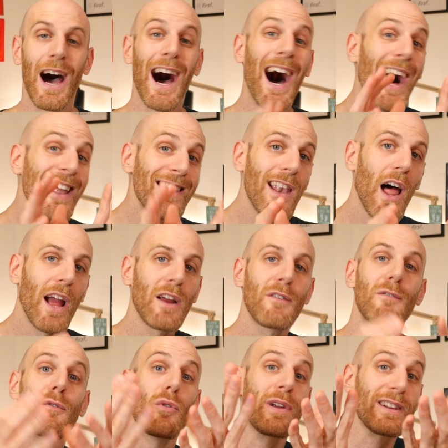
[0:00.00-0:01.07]
Unlike,
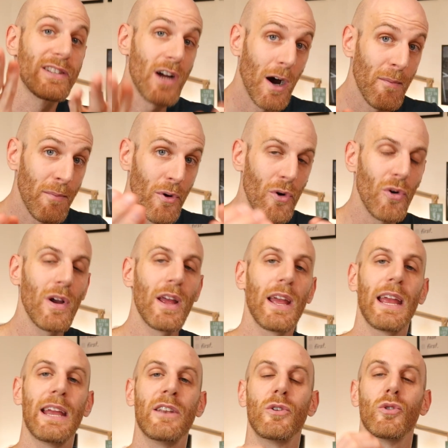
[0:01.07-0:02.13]
for example,
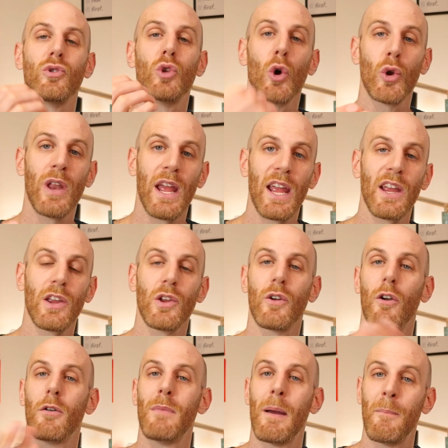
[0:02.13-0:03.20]
in donner, you
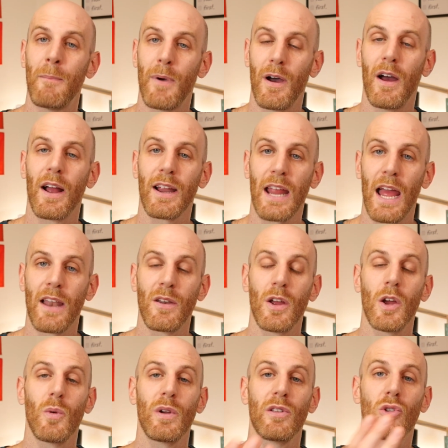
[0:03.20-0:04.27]
remember, again,
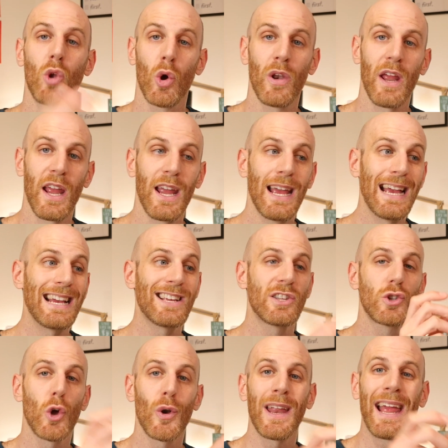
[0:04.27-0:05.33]
with donner, is
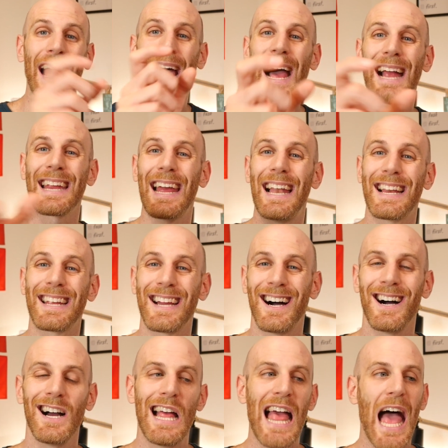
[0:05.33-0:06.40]
donner à
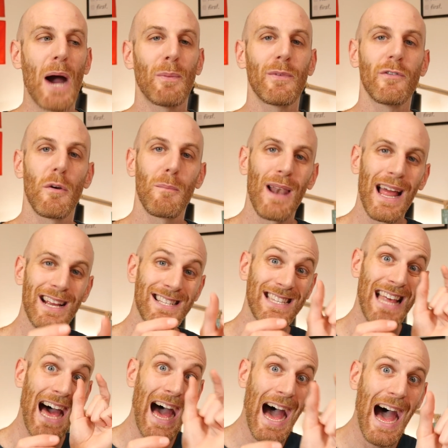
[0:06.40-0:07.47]
quelqu'un, and we replace
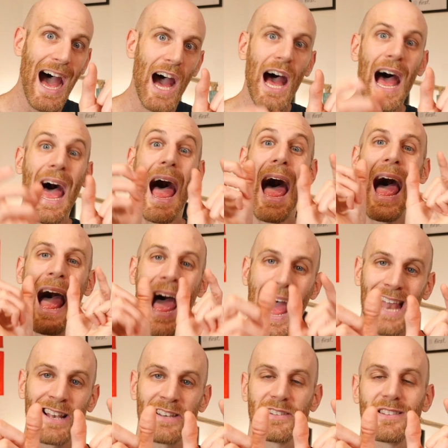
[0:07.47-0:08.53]
the à
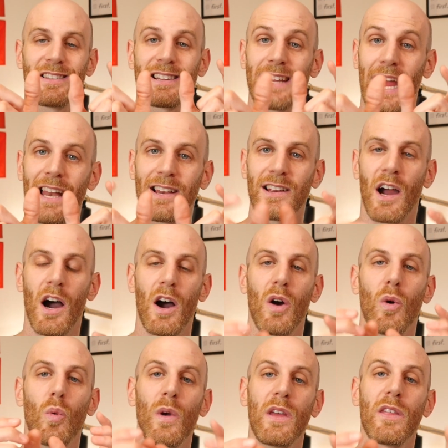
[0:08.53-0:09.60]
and the quelqu'un
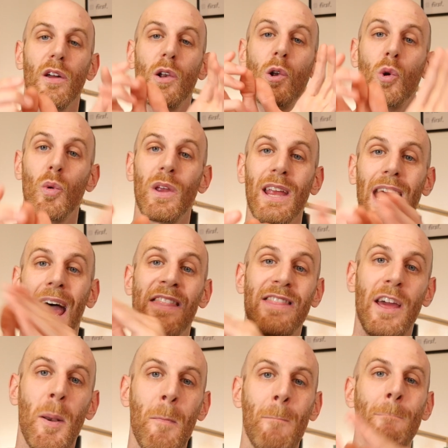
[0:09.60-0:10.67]
with lui, and
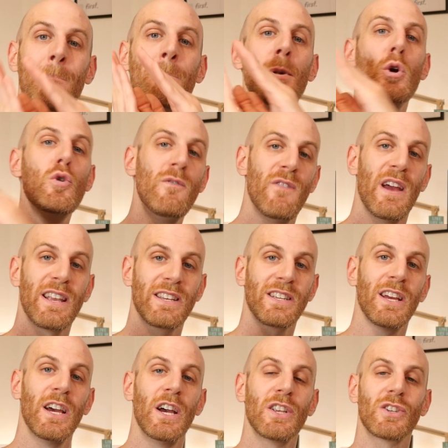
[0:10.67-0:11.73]
then move it
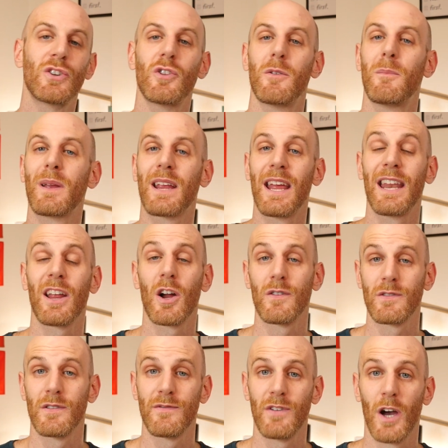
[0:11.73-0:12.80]
to the beginning of
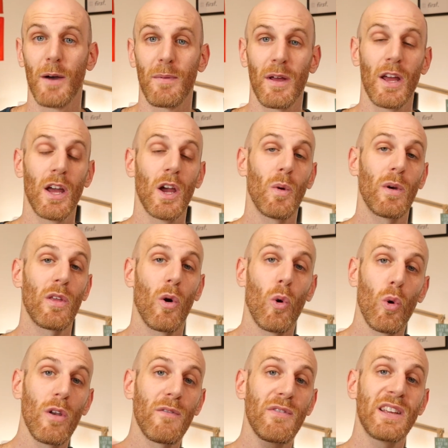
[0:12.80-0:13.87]
the verb. With
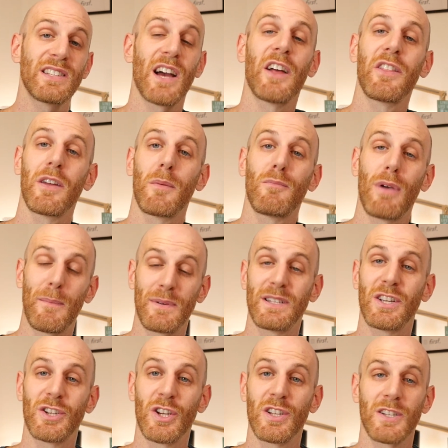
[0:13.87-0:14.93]
all of these other
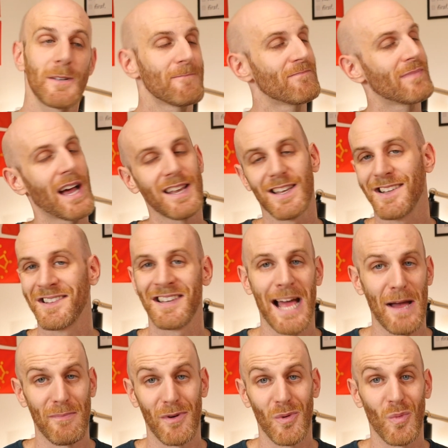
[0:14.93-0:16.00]
prepositions, that doesn't
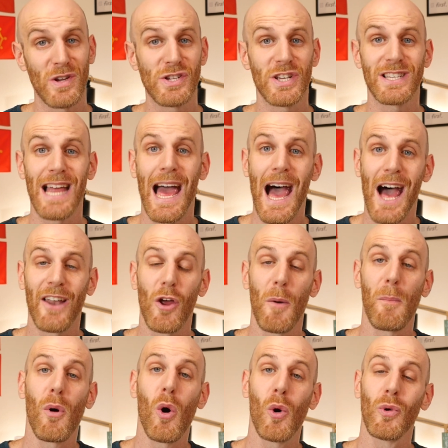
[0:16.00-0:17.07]
happen. We just add a
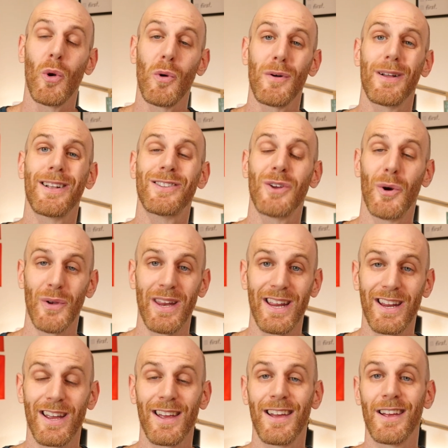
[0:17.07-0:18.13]
pronom
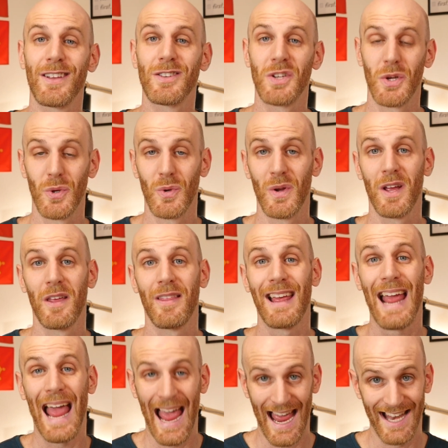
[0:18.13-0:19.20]
tonique to the
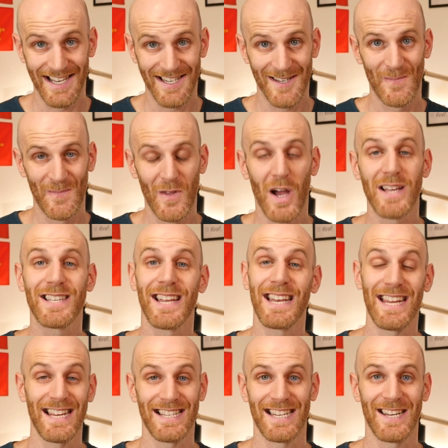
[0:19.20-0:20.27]
end. Nice and
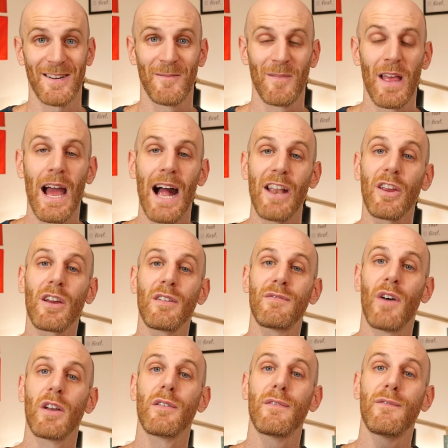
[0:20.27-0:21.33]
easy. And you can
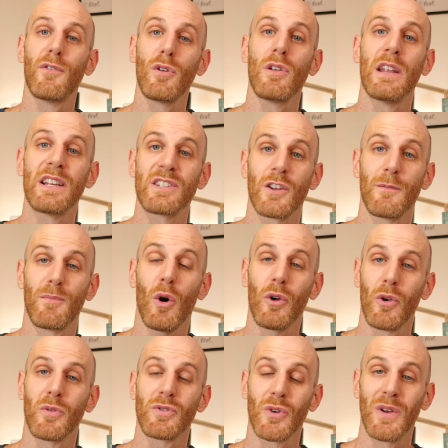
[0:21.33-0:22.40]
find a full list of
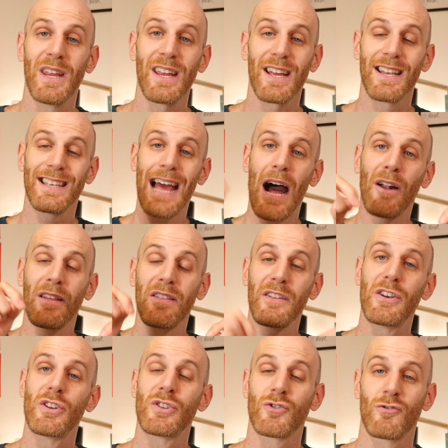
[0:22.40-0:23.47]
pronoms toniques down in the
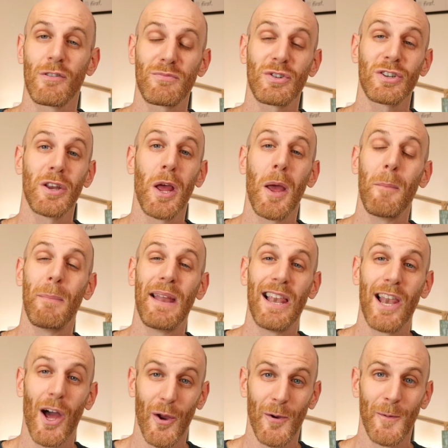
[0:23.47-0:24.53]
description
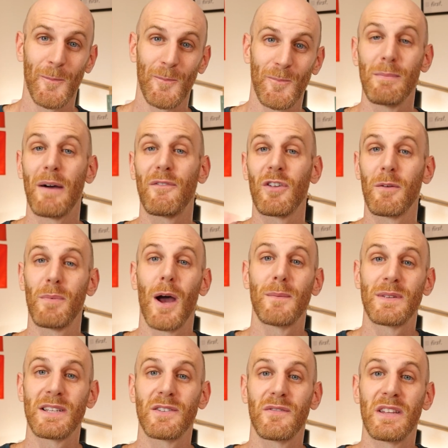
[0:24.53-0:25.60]
below. But for the
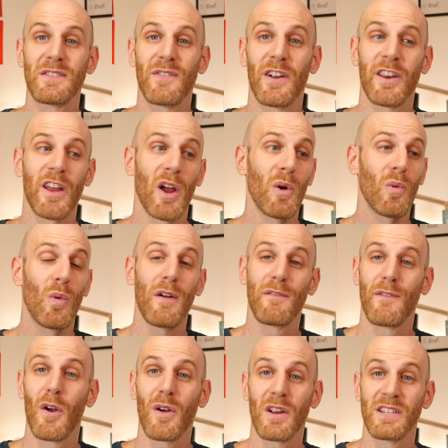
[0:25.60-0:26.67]
purposes of this video, we're
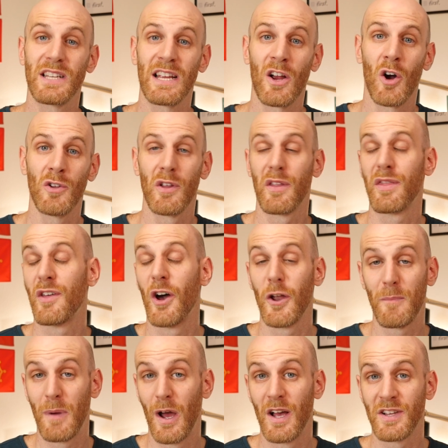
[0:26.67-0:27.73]
focusing on the third
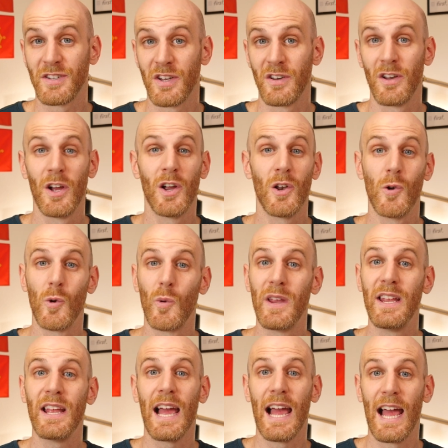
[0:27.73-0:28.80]
person,
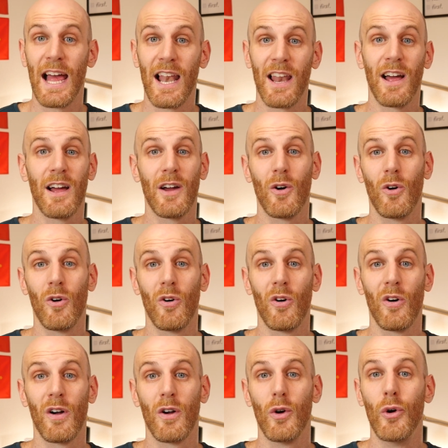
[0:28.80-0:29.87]
lui, elle,
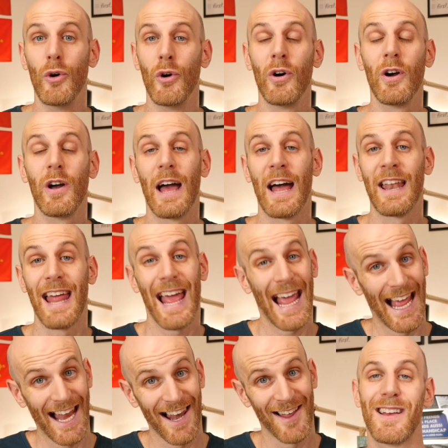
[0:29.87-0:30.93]
or eux and
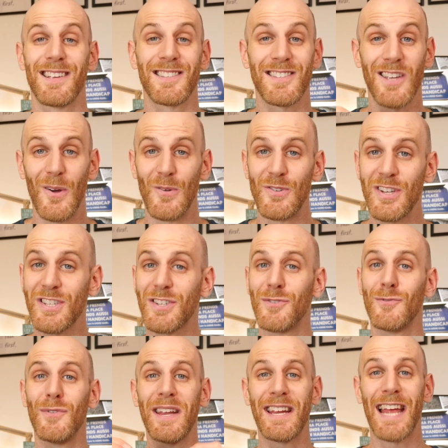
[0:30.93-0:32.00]
elle. So just to
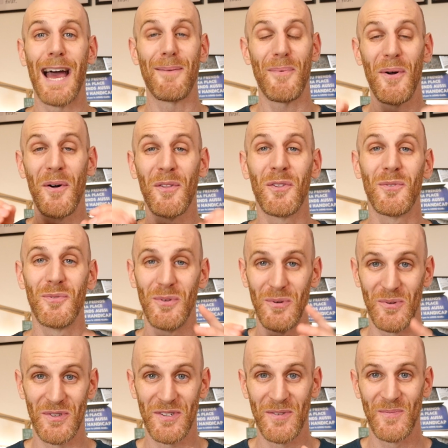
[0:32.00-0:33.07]
recap on the
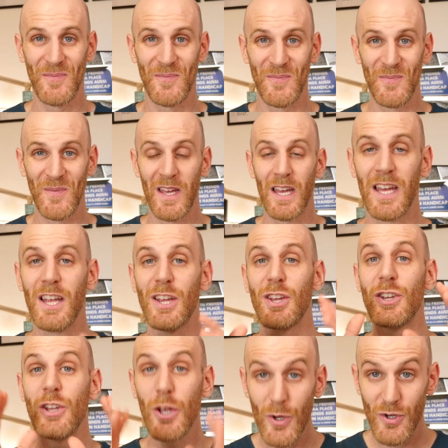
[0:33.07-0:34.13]
rules.
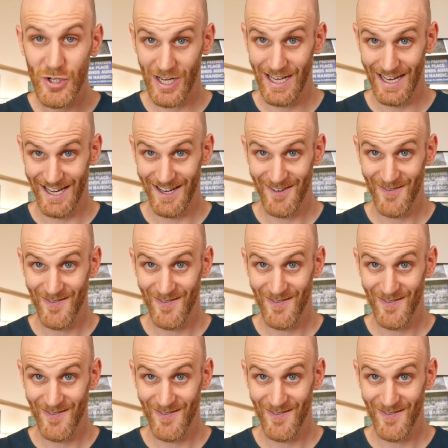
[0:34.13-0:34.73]
Usually,